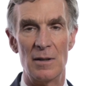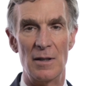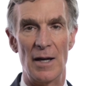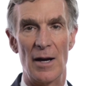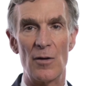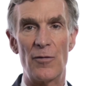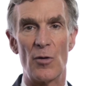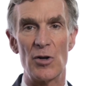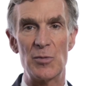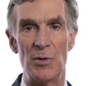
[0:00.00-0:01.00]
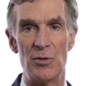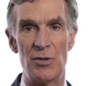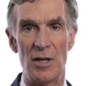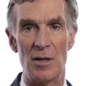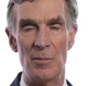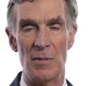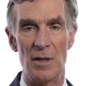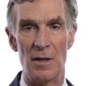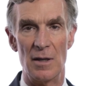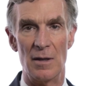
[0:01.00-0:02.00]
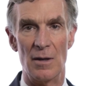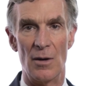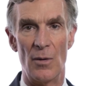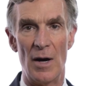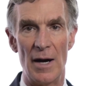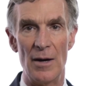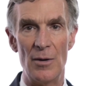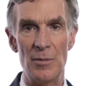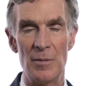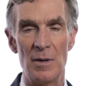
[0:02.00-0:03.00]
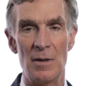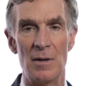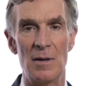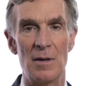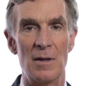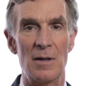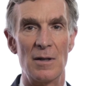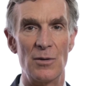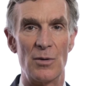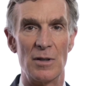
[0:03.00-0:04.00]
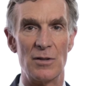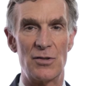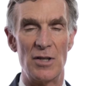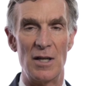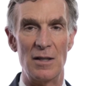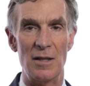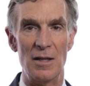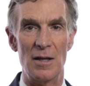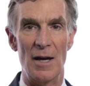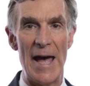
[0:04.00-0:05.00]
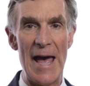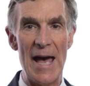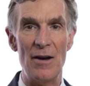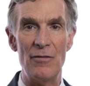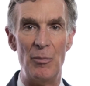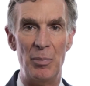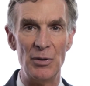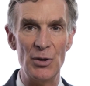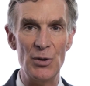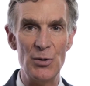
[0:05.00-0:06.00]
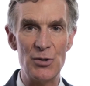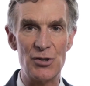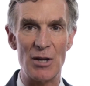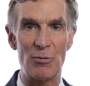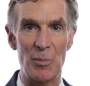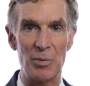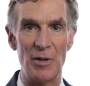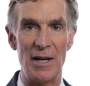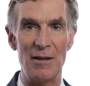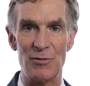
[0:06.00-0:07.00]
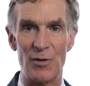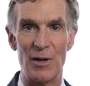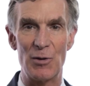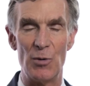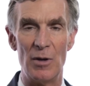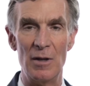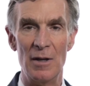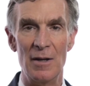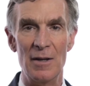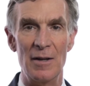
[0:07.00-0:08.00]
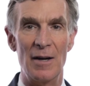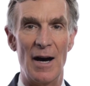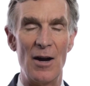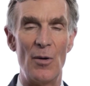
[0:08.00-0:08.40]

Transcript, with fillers: the Air Force Museum in Ohio, you can see the Have Blue secret planes, very cool. I